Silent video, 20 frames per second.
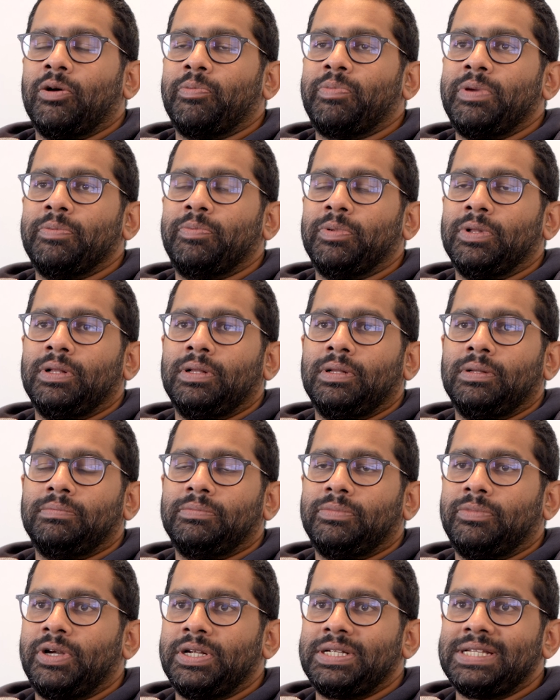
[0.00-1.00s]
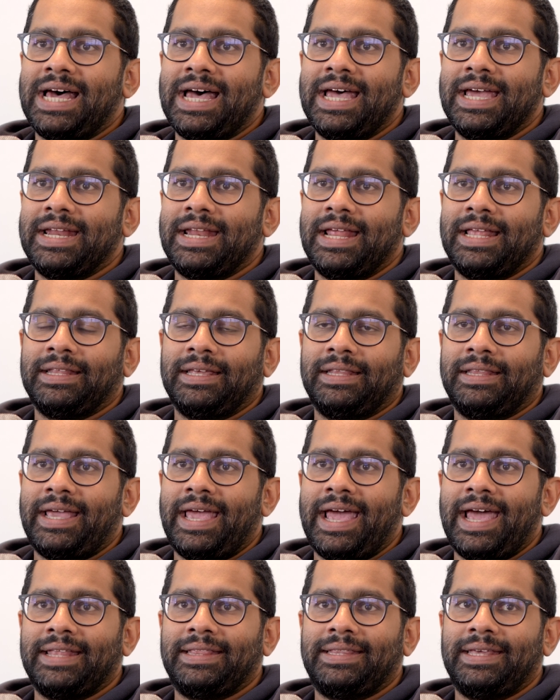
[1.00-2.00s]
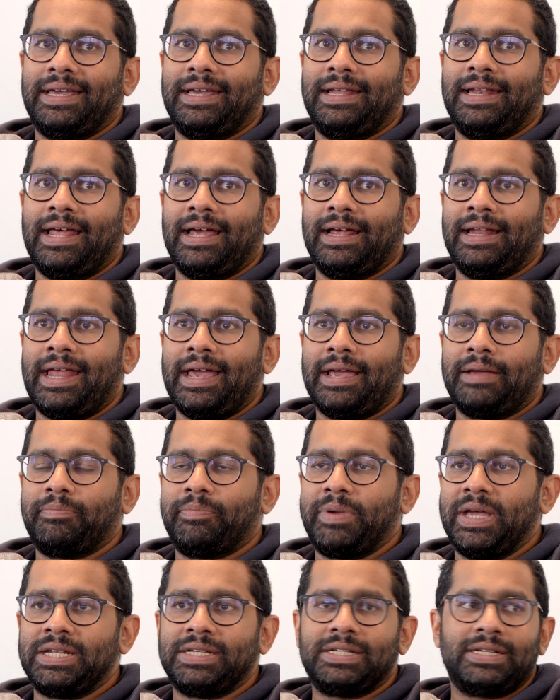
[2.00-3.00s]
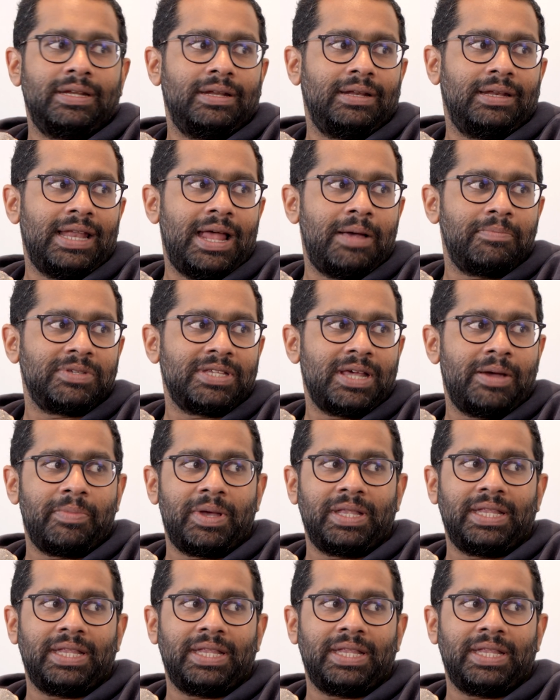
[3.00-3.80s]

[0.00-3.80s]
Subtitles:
people retired and then they had their like pension lump sum,